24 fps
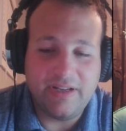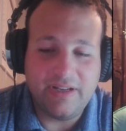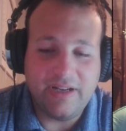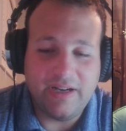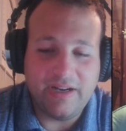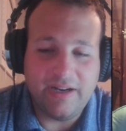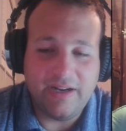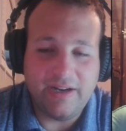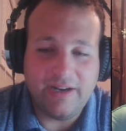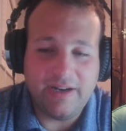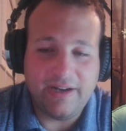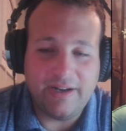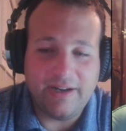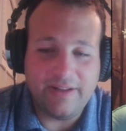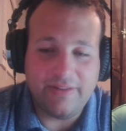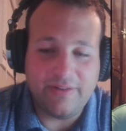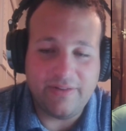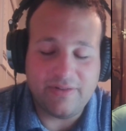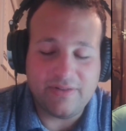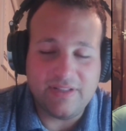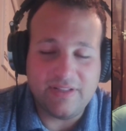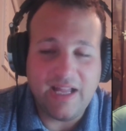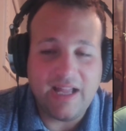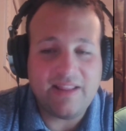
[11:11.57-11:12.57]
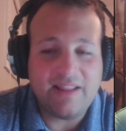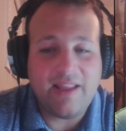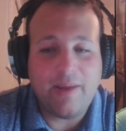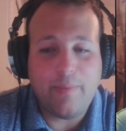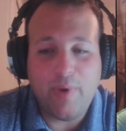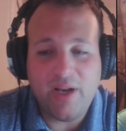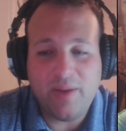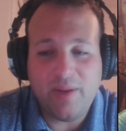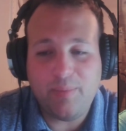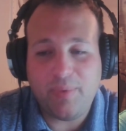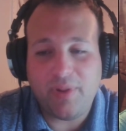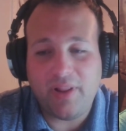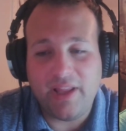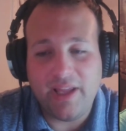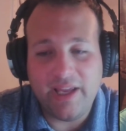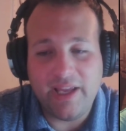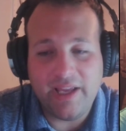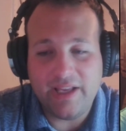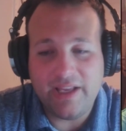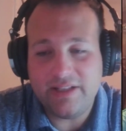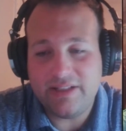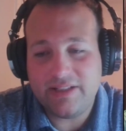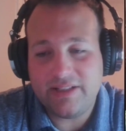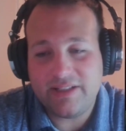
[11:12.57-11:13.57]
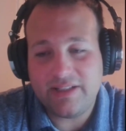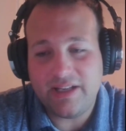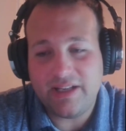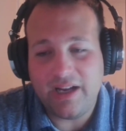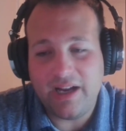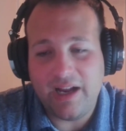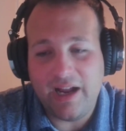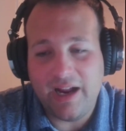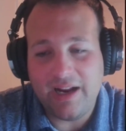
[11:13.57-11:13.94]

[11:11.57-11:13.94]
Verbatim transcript: Uh, there's not that many plays.